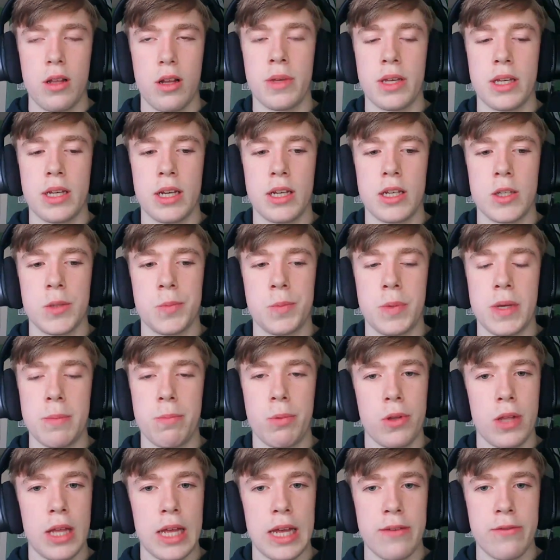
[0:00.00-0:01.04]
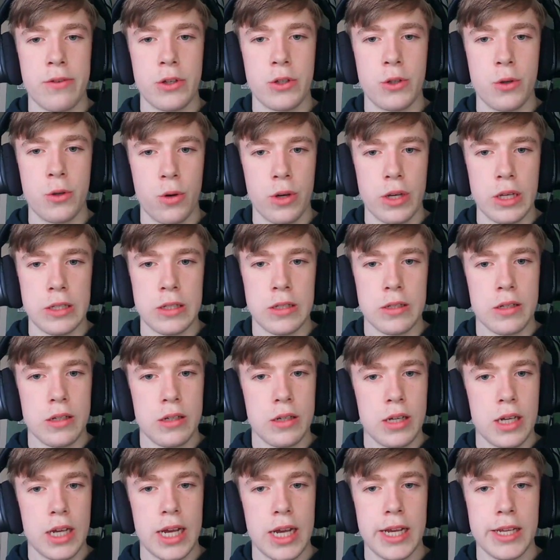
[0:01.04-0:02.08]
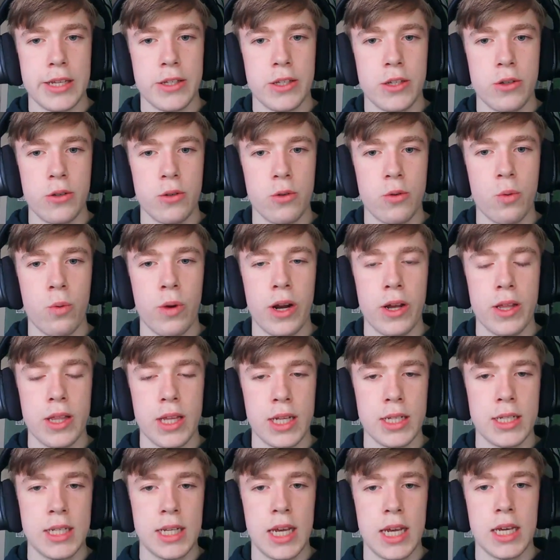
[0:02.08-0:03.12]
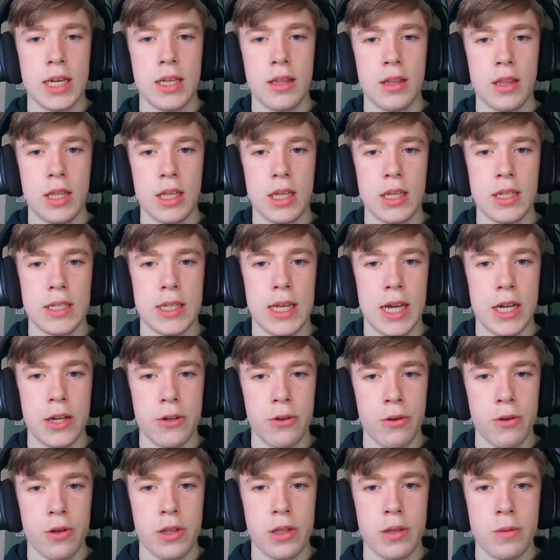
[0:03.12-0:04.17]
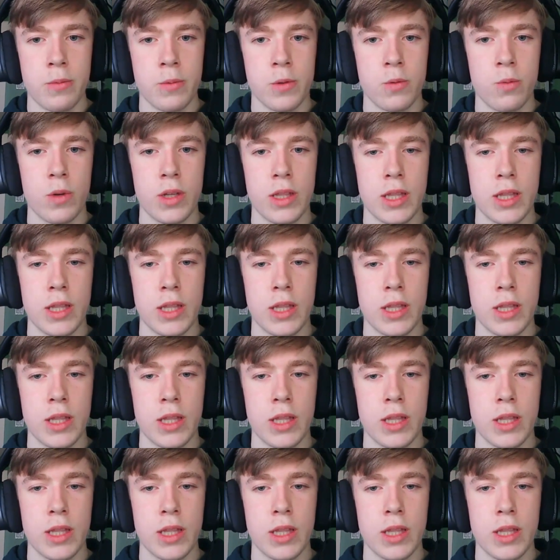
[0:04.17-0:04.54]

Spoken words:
because people have a choice as to where they take these algorithms,